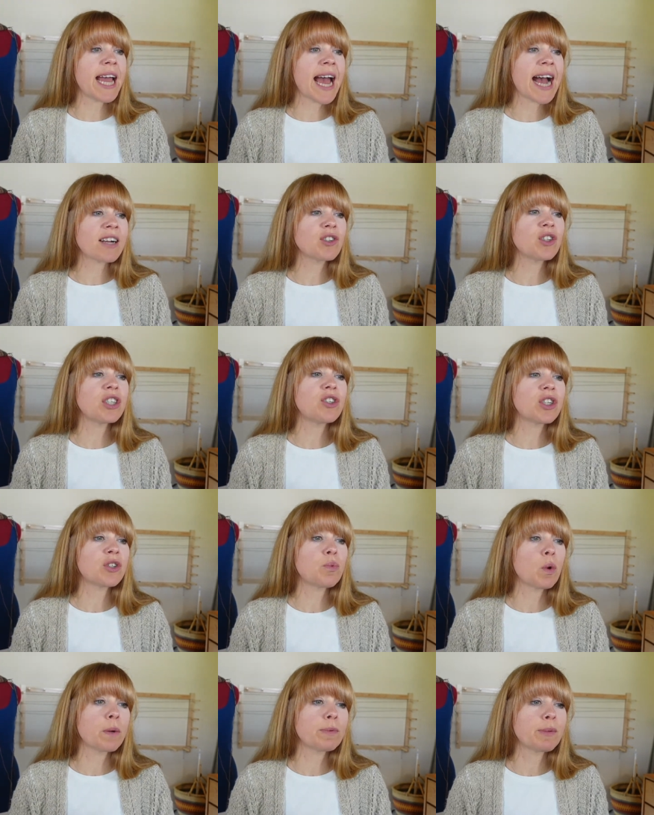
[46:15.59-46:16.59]
I actually
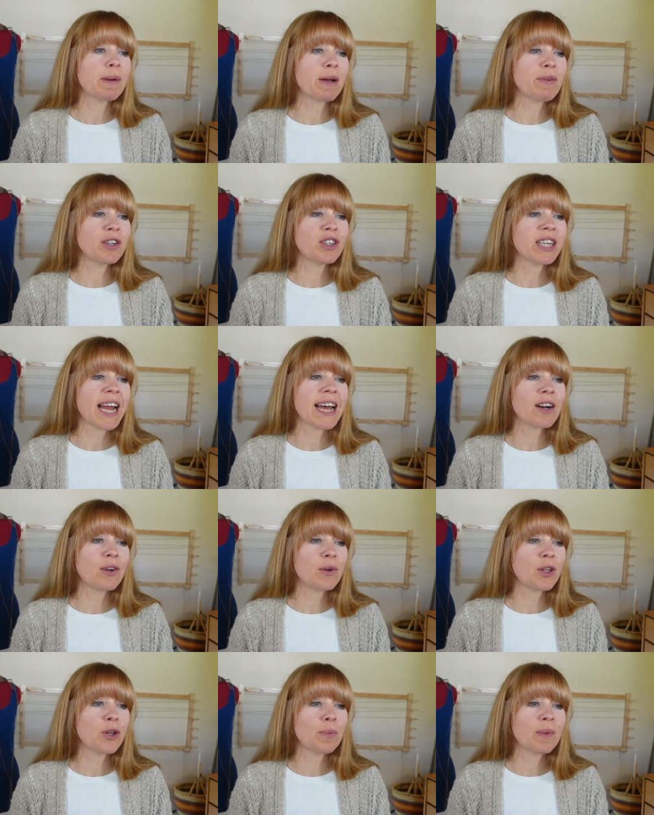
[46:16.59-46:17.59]
just worked my rigid
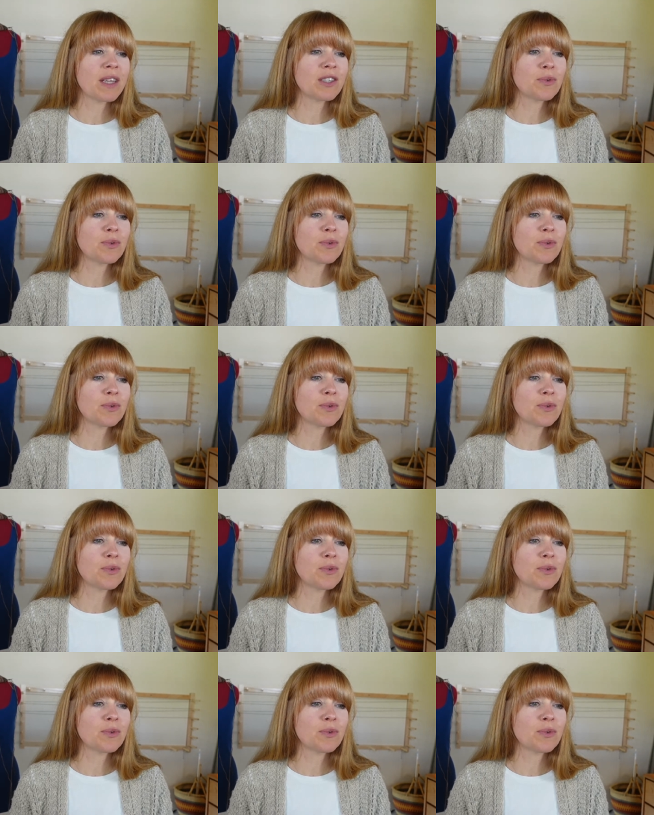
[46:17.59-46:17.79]
heddle loom